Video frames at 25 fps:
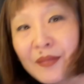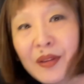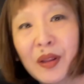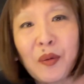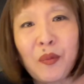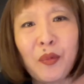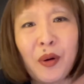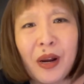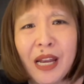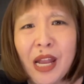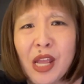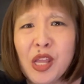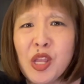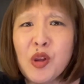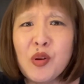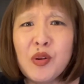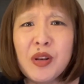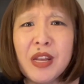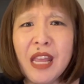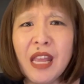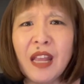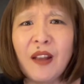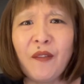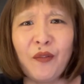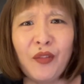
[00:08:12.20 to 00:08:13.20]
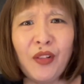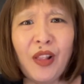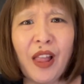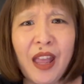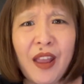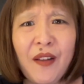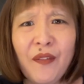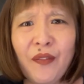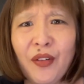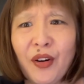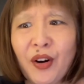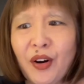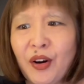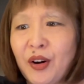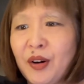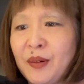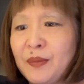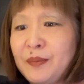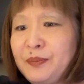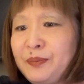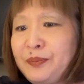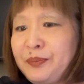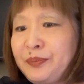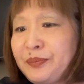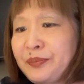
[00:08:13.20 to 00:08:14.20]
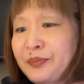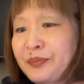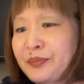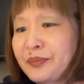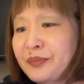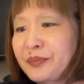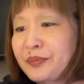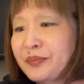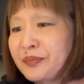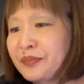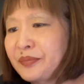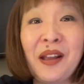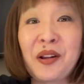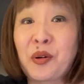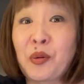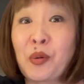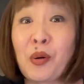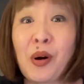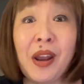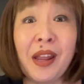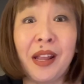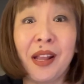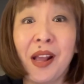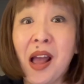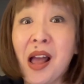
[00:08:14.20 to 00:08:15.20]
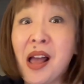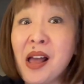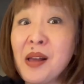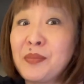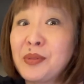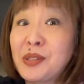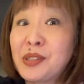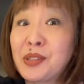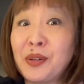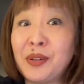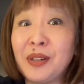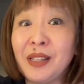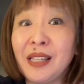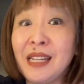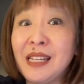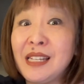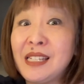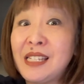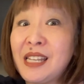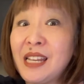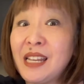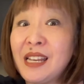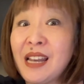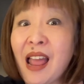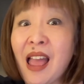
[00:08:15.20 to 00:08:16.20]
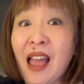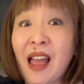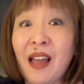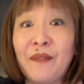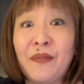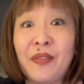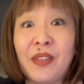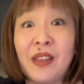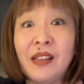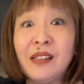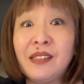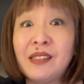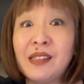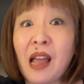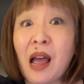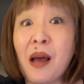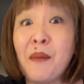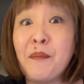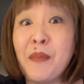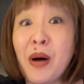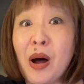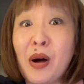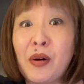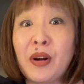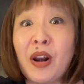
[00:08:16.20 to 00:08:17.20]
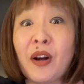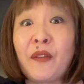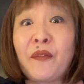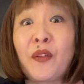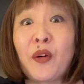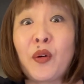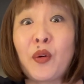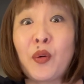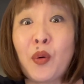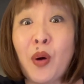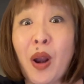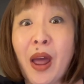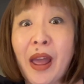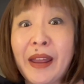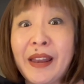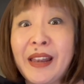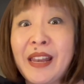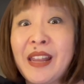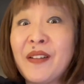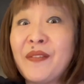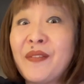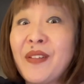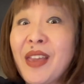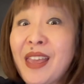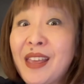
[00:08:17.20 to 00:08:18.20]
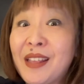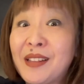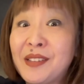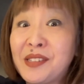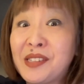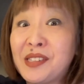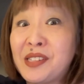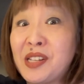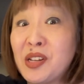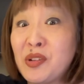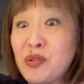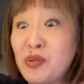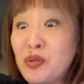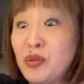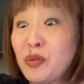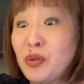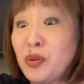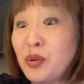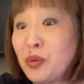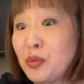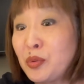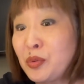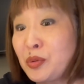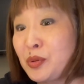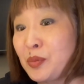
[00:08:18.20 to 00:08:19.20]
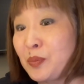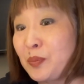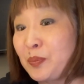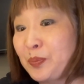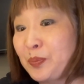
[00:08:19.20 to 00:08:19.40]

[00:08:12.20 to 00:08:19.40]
What a unique flavor. Growing up, certainly didn't have this amount of variety of instant noodles.